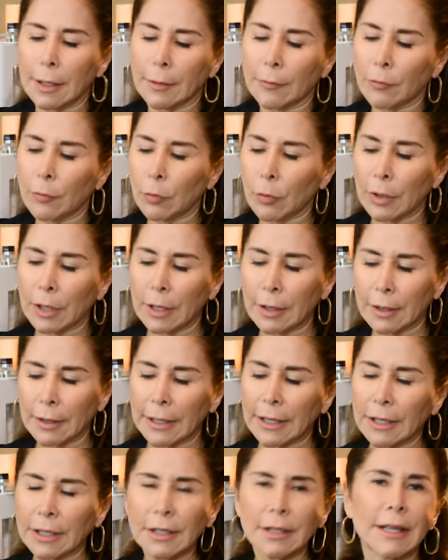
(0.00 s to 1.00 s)
for
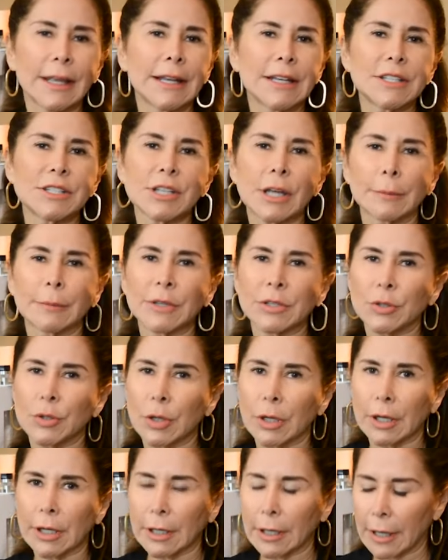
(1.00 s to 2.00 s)
any time that you
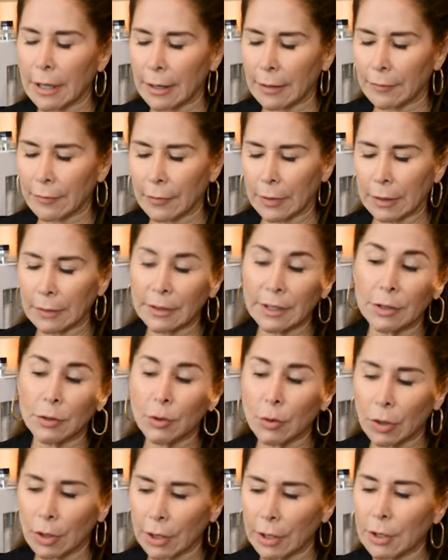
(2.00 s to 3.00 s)
are gonna have that
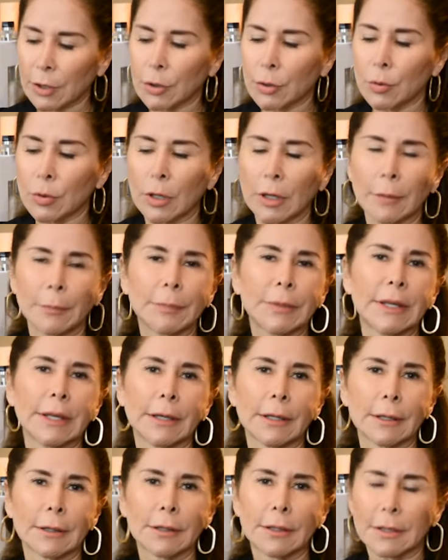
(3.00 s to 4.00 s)
you are gonna do a
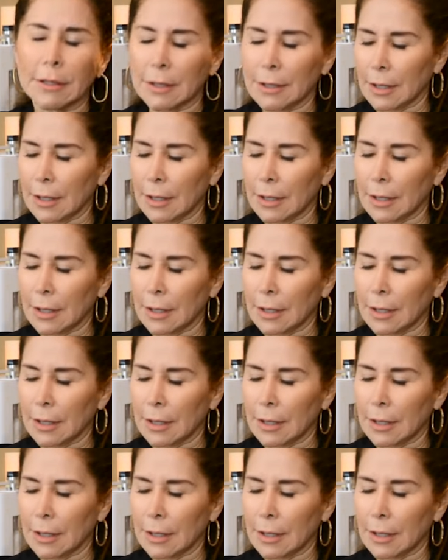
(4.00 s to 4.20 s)
peel.